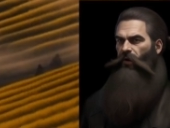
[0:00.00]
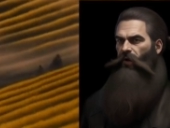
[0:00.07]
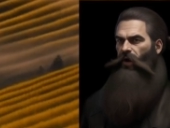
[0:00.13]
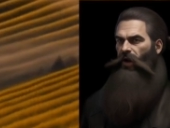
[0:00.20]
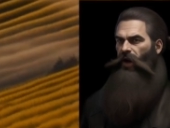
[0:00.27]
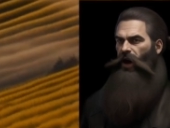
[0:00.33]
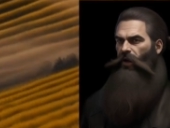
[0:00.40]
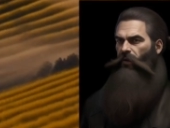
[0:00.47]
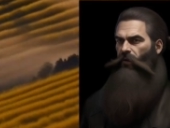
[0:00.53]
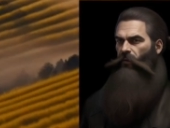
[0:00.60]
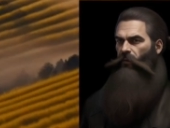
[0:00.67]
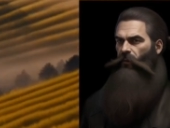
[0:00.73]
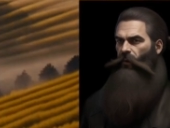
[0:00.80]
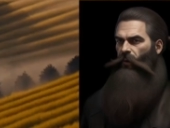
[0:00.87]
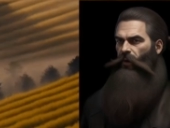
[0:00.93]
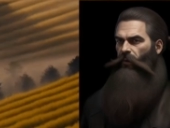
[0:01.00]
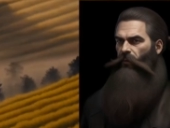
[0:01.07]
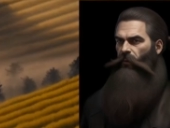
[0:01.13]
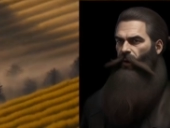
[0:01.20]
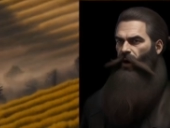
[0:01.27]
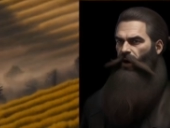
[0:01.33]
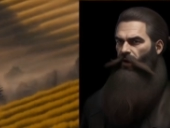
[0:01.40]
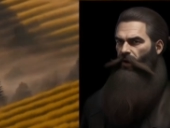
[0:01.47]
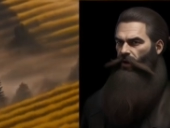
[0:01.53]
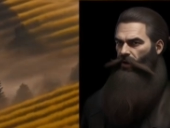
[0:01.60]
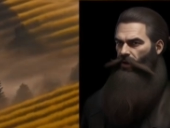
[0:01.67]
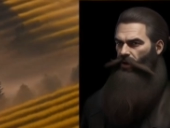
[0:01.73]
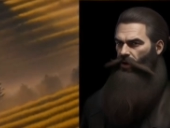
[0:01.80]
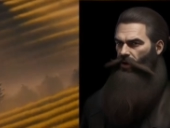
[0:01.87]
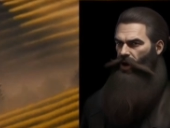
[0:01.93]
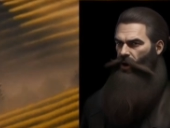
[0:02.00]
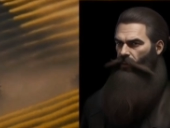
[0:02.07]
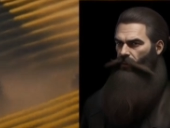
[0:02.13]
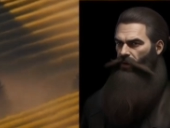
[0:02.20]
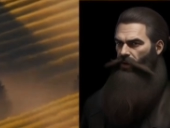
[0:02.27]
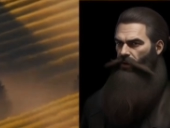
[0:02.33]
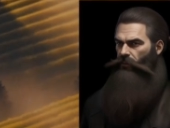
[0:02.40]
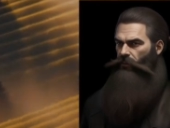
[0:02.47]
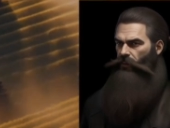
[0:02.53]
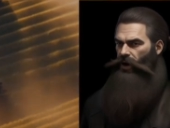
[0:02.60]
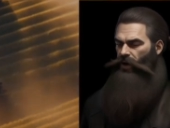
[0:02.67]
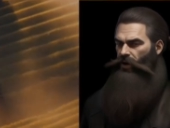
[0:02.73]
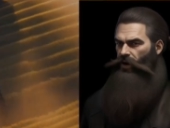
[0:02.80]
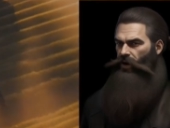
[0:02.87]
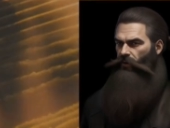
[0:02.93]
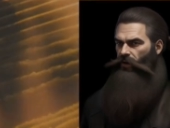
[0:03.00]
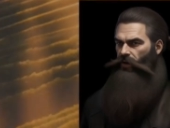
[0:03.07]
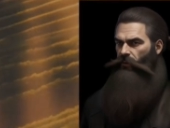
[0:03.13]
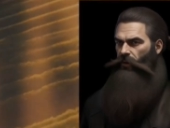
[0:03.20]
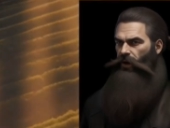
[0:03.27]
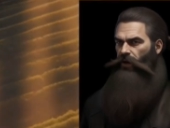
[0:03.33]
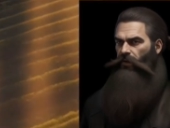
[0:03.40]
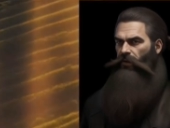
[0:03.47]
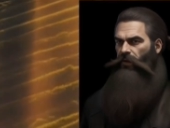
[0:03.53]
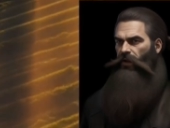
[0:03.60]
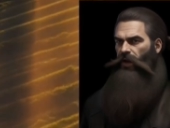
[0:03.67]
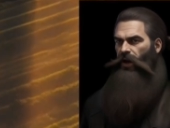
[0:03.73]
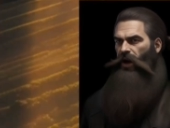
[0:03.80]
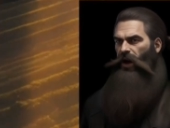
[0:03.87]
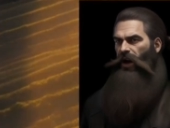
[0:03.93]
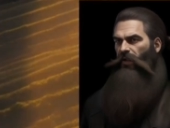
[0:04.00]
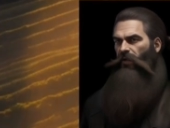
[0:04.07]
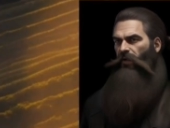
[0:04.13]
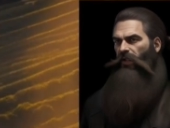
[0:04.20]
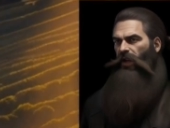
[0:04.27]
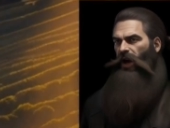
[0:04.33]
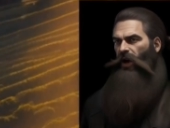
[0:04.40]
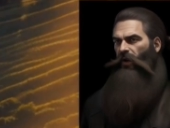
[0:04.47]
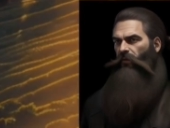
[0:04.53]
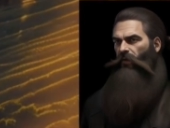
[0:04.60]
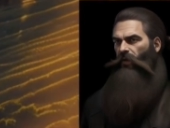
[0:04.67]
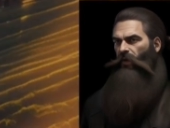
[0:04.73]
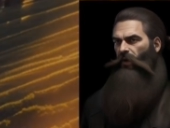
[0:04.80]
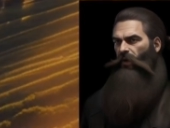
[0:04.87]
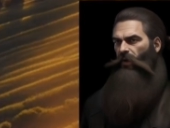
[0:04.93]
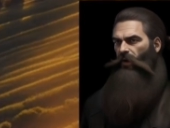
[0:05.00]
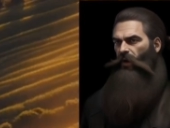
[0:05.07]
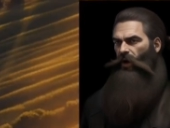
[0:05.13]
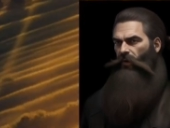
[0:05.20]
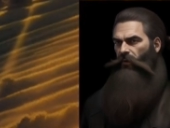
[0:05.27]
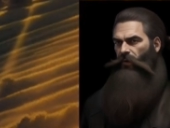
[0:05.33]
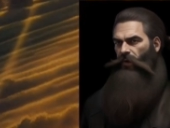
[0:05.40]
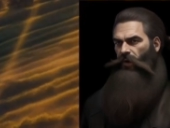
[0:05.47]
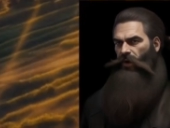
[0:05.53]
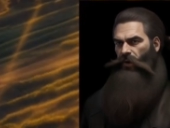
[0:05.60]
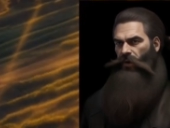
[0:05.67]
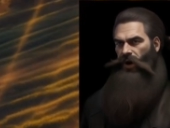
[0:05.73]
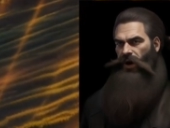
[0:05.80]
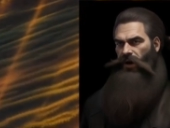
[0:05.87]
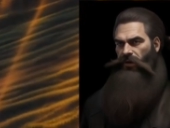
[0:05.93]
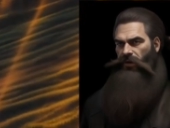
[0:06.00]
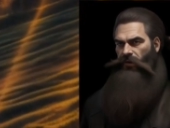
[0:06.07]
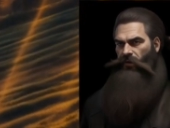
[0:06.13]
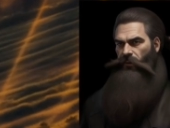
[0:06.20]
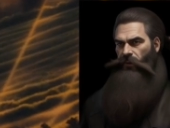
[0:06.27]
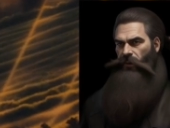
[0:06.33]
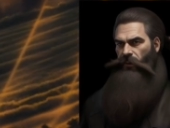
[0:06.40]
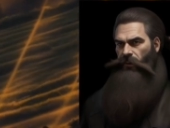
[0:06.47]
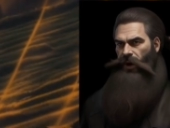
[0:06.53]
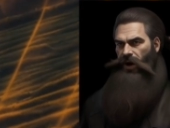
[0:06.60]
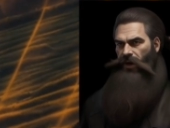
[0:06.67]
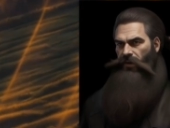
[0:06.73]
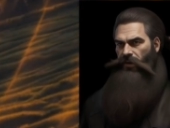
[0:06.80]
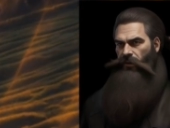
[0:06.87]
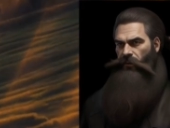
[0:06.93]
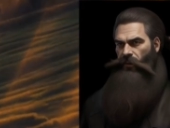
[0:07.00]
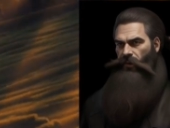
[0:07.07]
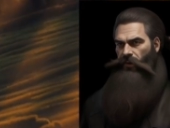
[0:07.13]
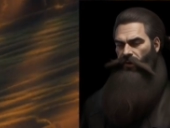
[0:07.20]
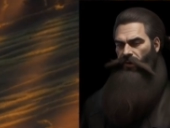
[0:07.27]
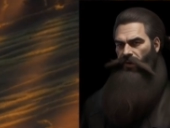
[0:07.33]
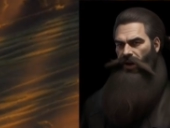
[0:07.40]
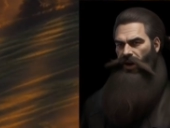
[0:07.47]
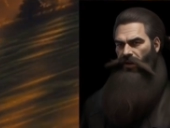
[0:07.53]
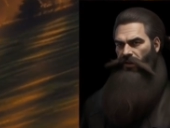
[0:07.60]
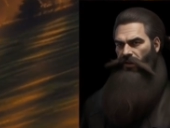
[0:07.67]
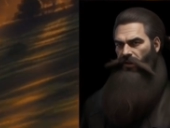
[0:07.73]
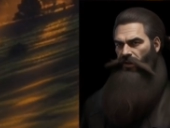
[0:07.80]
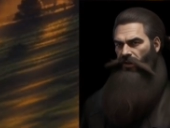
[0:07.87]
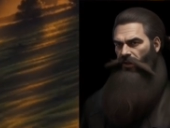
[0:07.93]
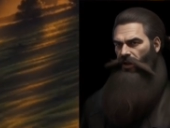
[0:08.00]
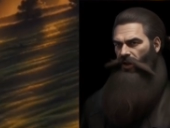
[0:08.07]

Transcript: She gathered broken branches to shape into makeshift splints and scavenged softer strands from an abandoned bird's nest.